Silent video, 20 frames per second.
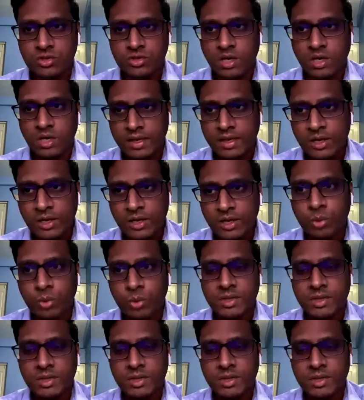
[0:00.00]
Mr.
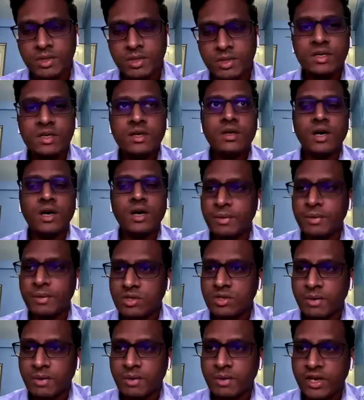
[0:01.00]
Mahesh Babu,
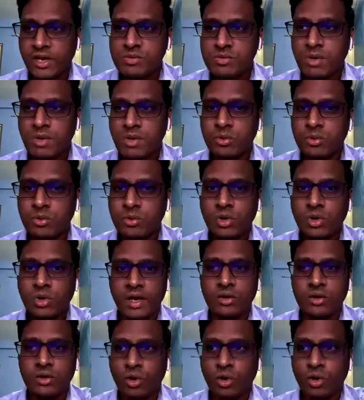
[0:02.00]
and also Mr.
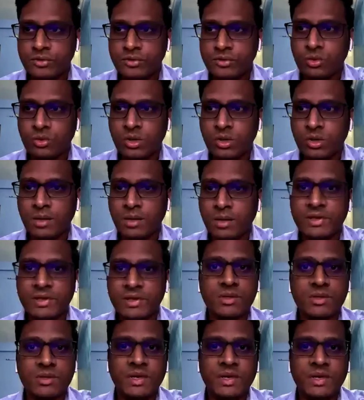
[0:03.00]
BC Datta
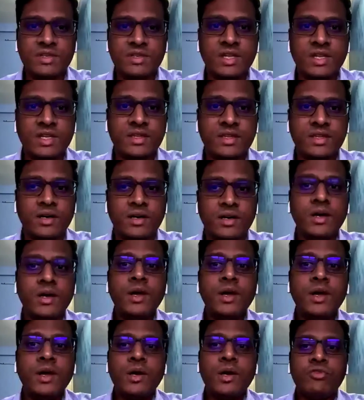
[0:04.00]
for being with us
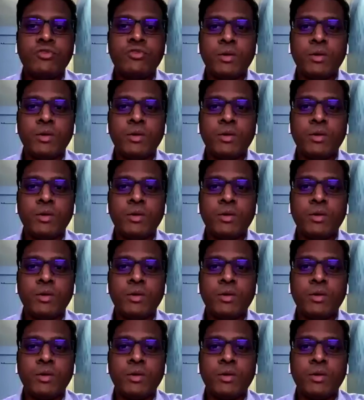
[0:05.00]
today.